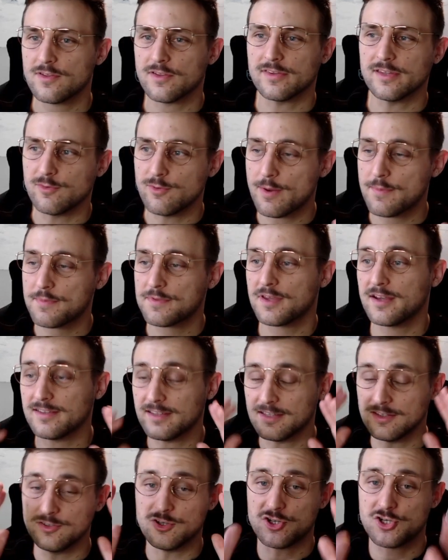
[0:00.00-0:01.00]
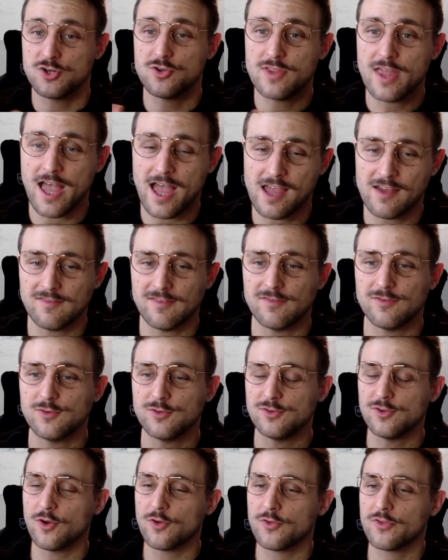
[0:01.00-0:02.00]
on their website and you should have if you
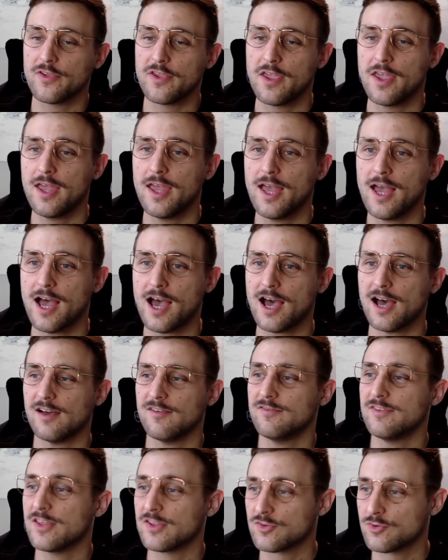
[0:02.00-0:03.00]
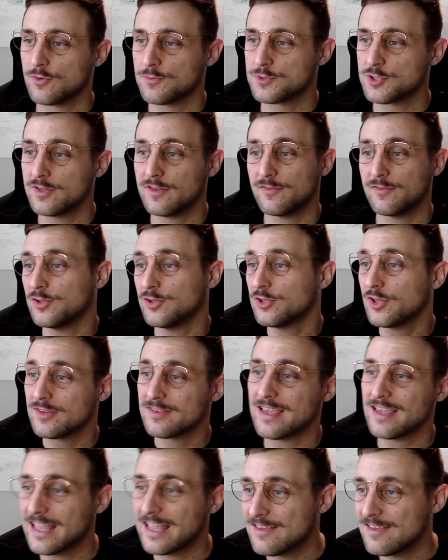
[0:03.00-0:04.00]
don't have description if you're not
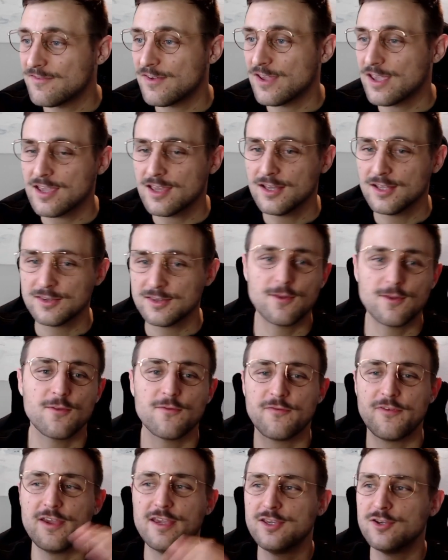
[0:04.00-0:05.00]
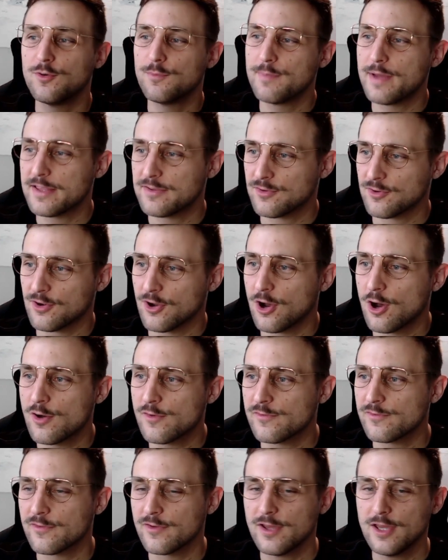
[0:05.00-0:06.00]
saying anything don't think you're better
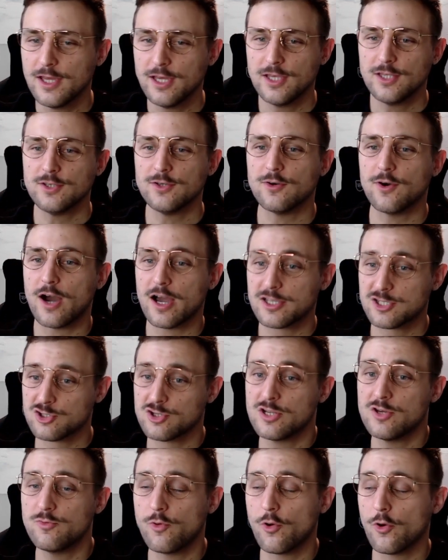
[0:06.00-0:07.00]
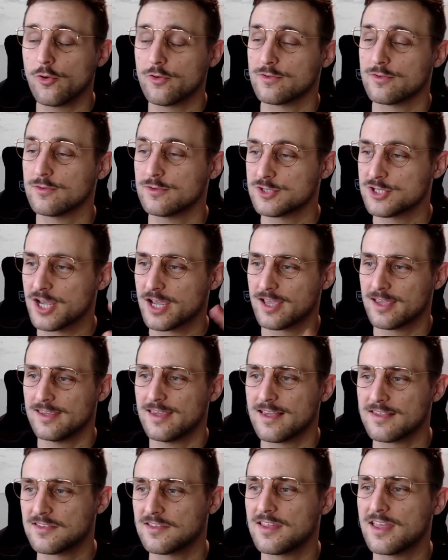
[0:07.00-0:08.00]
off you're actually worse so check
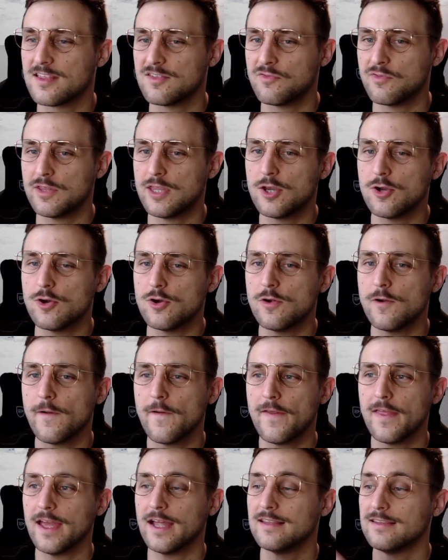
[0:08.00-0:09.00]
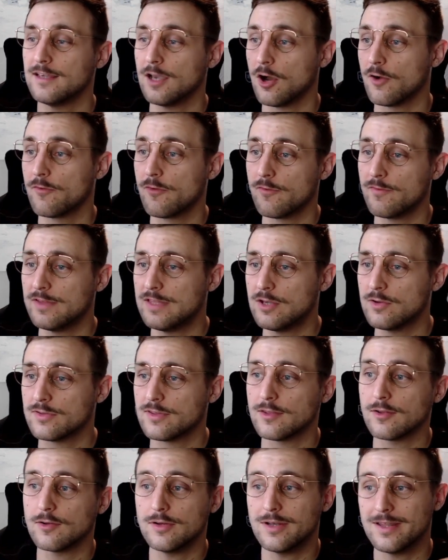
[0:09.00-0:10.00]
yesterday's video and the other videos
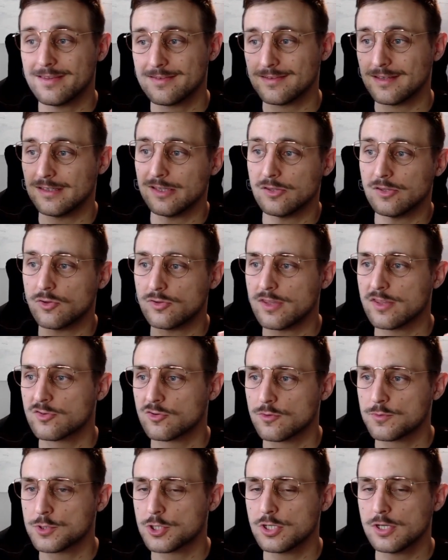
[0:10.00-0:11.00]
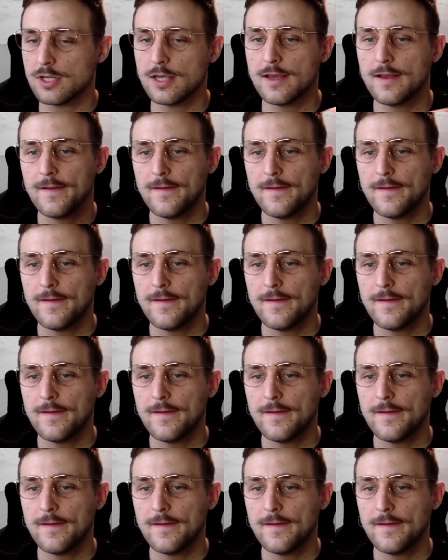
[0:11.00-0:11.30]
that are listed in the description